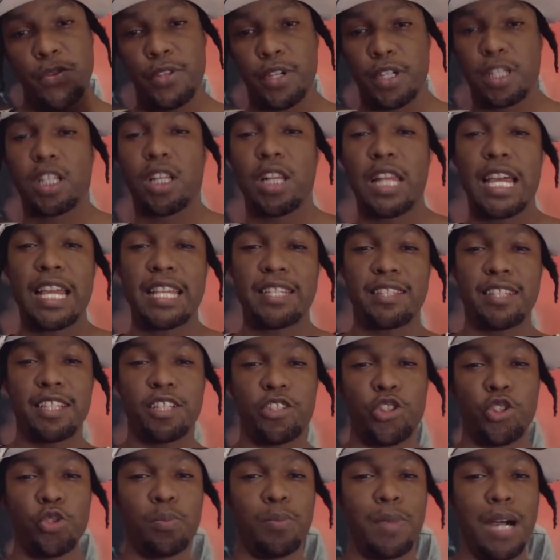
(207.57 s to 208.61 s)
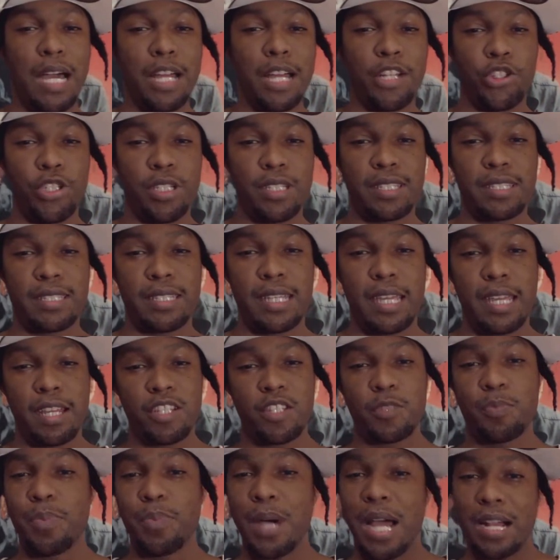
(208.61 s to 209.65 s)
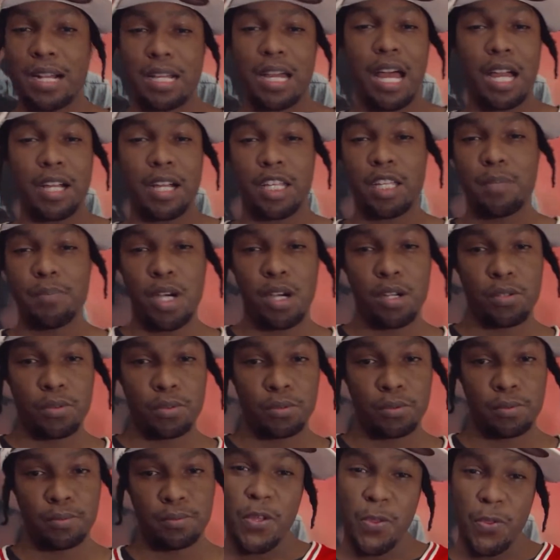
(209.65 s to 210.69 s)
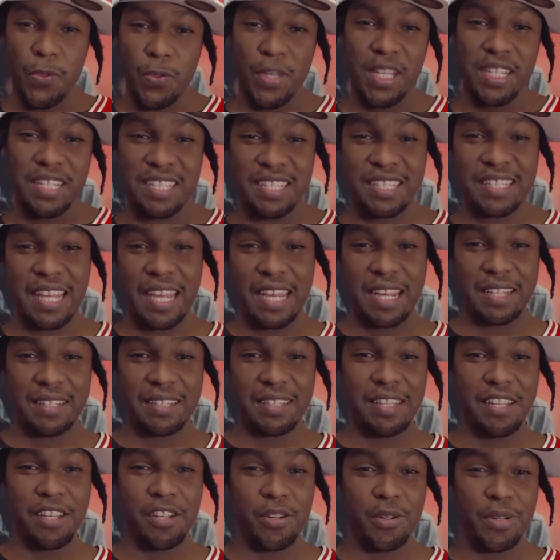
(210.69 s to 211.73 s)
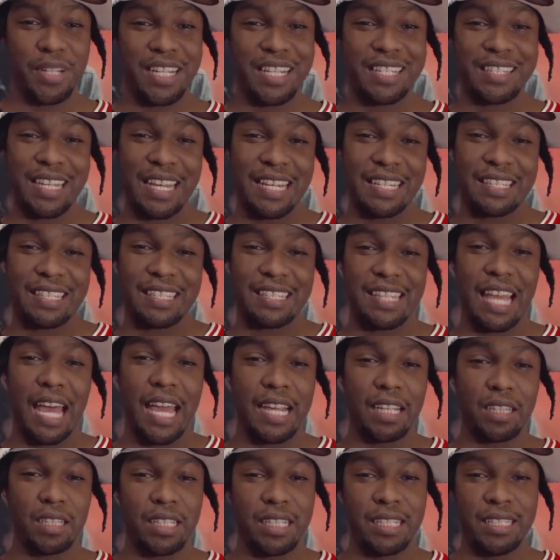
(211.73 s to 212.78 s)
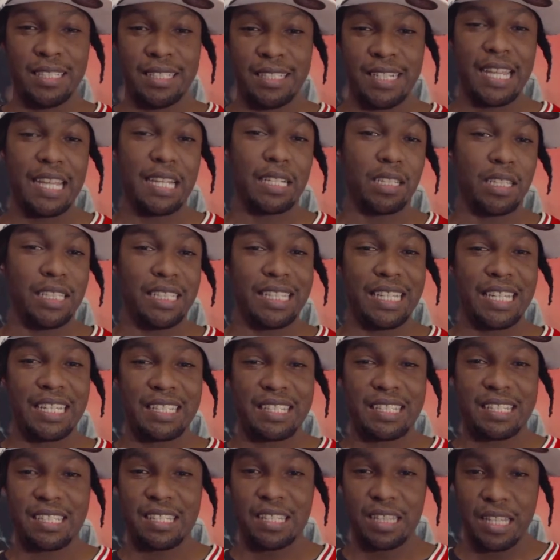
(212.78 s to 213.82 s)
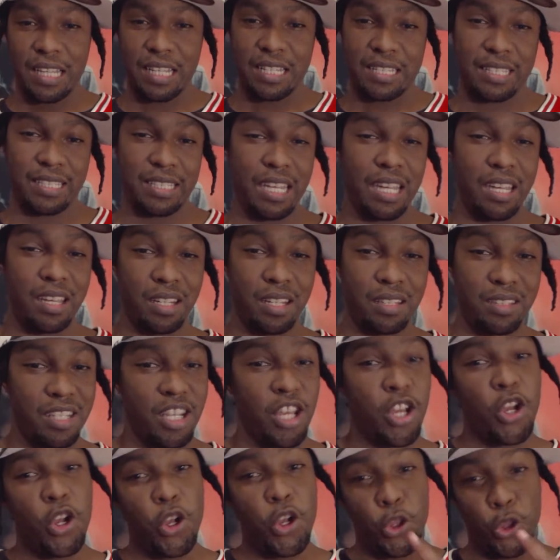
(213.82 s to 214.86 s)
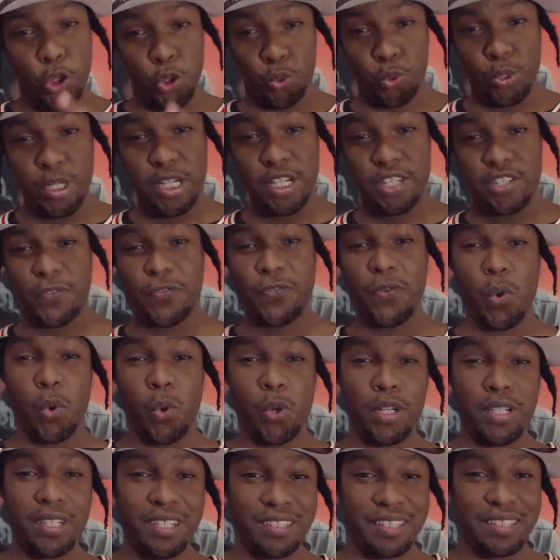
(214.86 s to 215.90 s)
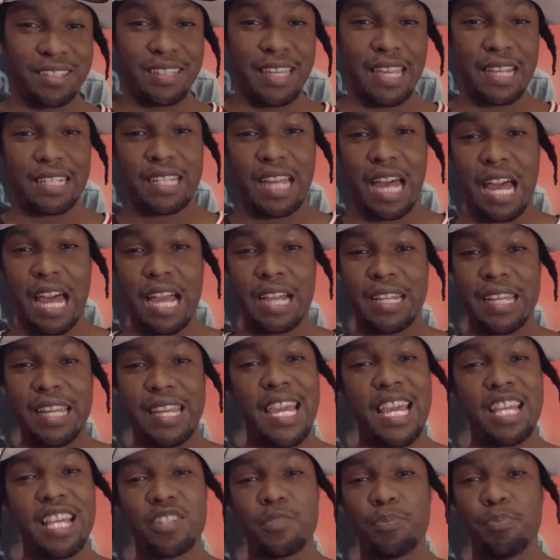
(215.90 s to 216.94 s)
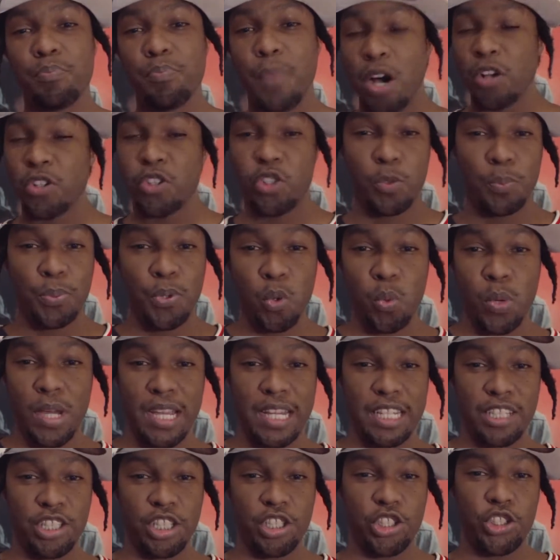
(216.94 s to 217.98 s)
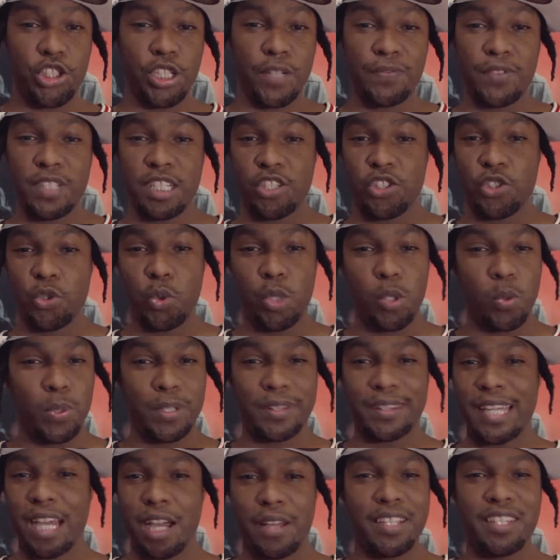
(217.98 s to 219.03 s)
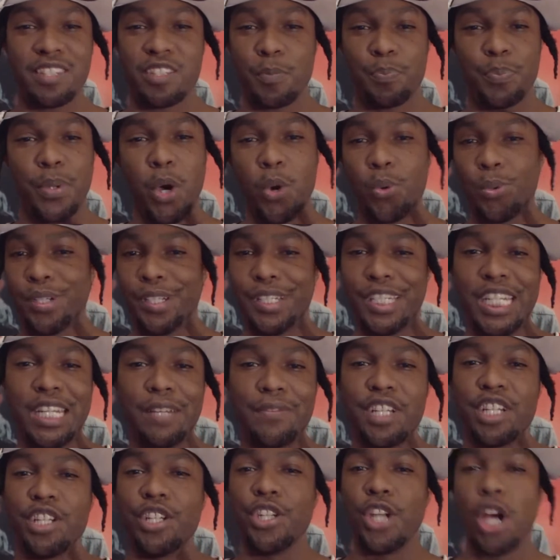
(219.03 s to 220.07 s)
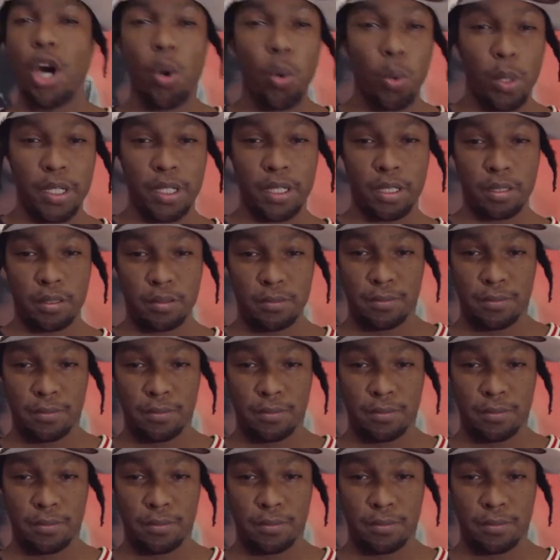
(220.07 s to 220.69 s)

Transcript: The classic Jumanji stance by Kagemaru. This stance here is a silent, deadly, and slick stance. The reason for it is that Kage has multiple ways to shift into it without his opponent even knowing.